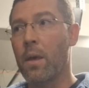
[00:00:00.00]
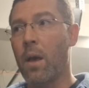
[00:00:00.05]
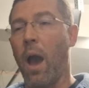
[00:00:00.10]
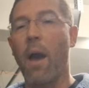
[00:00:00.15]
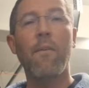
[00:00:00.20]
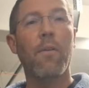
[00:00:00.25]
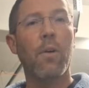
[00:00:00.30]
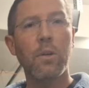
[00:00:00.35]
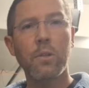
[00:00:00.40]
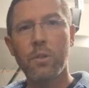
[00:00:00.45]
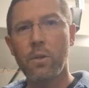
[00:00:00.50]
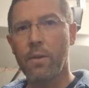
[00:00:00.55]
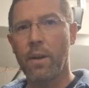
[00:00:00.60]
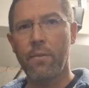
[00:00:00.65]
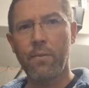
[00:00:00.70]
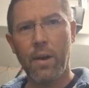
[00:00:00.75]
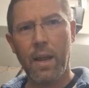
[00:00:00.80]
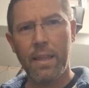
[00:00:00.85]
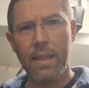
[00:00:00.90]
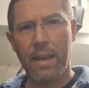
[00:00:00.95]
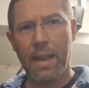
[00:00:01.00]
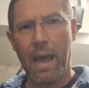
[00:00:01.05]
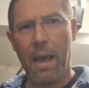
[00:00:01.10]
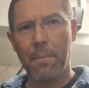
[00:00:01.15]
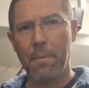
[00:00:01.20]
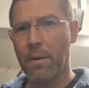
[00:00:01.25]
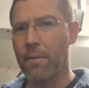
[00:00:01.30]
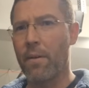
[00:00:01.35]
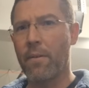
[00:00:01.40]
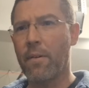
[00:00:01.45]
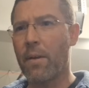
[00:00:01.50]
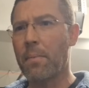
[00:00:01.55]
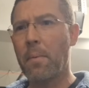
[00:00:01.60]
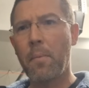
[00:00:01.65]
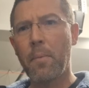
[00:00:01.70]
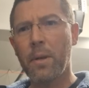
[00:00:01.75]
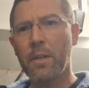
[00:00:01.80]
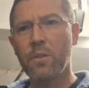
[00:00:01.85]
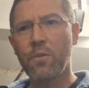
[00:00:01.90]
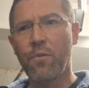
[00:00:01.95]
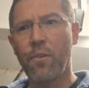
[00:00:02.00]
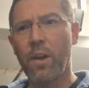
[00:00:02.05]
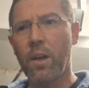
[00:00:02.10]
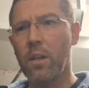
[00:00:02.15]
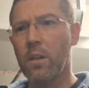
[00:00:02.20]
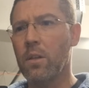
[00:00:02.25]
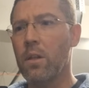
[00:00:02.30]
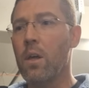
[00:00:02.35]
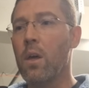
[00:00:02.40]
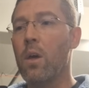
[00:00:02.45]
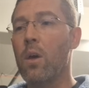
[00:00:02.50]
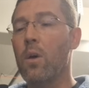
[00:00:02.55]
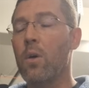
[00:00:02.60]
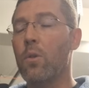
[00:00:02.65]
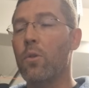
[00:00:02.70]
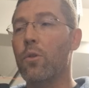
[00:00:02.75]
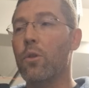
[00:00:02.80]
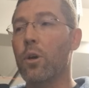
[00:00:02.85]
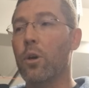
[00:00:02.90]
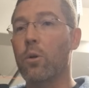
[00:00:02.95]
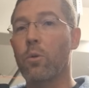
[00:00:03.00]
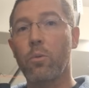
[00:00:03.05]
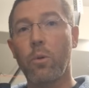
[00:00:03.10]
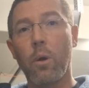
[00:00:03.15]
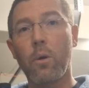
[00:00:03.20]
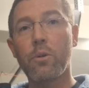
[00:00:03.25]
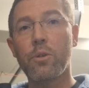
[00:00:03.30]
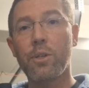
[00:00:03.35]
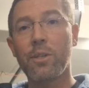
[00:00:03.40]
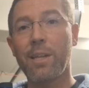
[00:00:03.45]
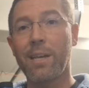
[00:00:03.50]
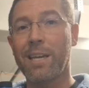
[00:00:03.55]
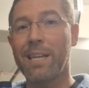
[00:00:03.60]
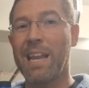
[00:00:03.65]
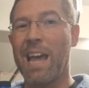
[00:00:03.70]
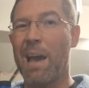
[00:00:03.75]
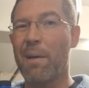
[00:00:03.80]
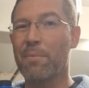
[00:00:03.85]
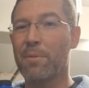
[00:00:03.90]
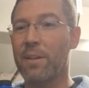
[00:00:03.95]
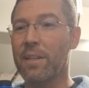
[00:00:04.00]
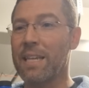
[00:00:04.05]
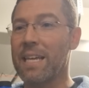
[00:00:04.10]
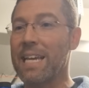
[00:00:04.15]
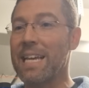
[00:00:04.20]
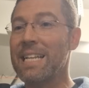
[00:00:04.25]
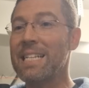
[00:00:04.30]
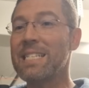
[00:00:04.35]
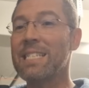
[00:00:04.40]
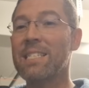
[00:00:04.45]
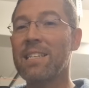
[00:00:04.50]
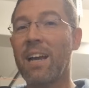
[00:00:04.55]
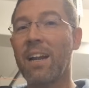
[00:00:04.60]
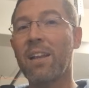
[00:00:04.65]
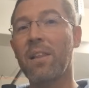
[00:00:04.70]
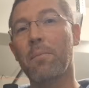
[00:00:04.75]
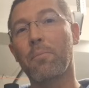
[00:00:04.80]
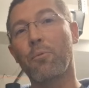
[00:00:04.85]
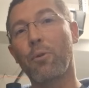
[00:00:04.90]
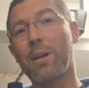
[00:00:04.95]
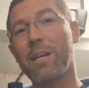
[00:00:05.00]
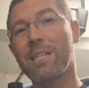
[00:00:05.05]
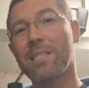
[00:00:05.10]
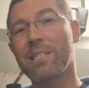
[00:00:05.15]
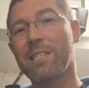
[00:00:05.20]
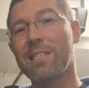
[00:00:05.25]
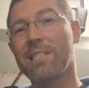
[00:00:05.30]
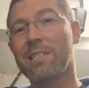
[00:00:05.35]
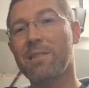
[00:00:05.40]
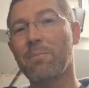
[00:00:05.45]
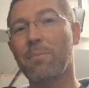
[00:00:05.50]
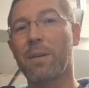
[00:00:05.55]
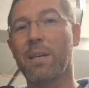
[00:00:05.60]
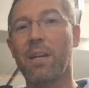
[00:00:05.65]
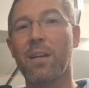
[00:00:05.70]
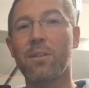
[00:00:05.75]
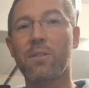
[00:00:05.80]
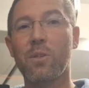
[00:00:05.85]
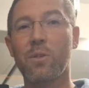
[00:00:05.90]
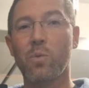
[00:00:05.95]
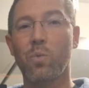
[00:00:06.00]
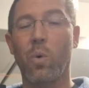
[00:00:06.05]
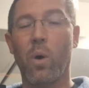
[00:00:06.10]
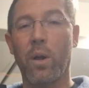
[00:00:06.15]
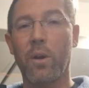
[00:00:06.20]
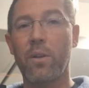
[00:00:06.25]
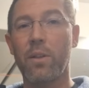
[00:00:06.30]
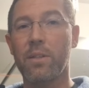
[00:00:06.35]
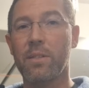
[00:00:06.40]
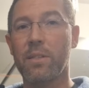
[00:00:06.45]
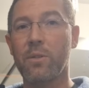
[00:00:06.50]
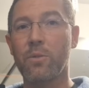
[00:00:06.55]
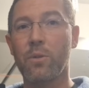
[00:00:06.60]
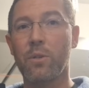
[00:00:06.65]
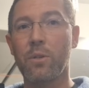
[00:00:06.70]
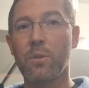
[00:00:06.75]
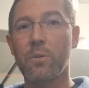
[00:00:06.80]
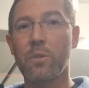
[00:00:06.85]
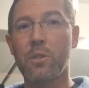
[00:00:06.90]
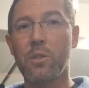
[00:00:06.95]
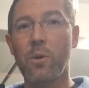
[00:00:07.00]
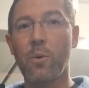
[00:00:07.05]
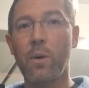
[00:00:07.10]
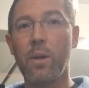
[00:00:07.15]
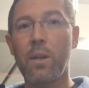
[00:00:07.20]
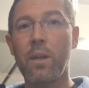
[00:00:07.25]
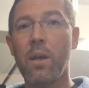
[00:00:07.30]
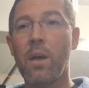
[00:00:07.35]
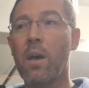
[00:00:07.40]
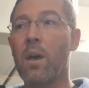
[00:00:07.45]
I've also never had that happen. I've never had my brakes fail. The corrosion that can happen on the inside of the brake system because there's water that's introduced to it,